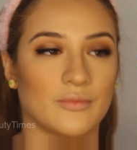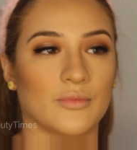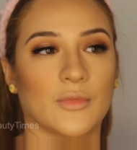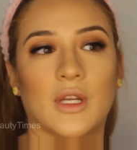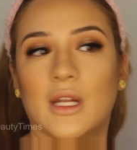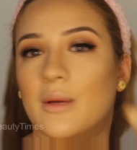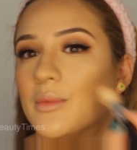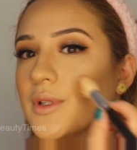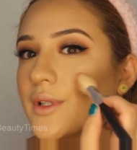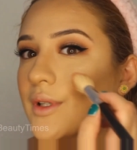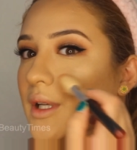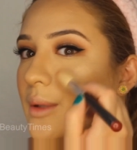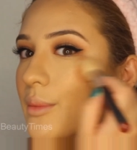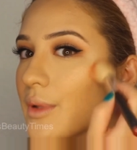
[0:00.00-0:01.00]
And I'm still
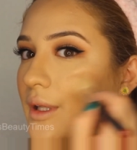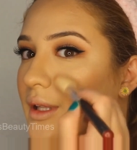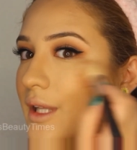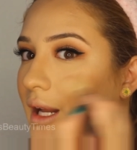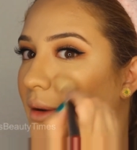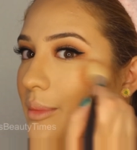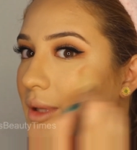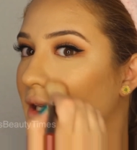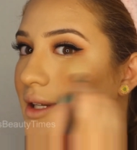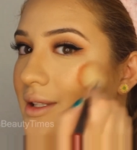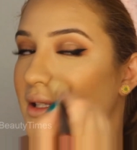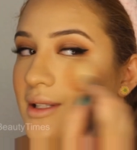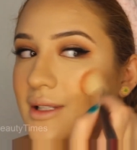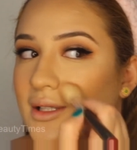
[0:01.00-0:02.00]
going to blend that out
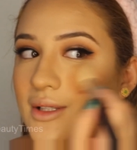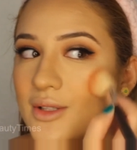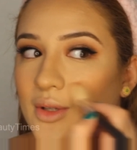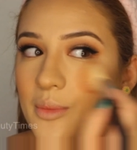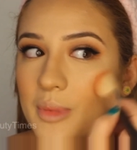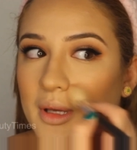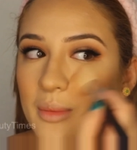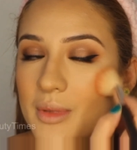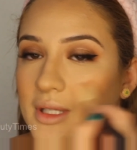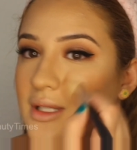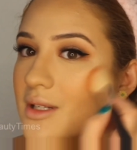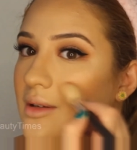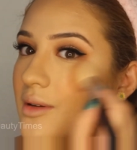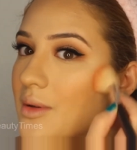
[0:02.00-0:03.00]
because it's so pigmented.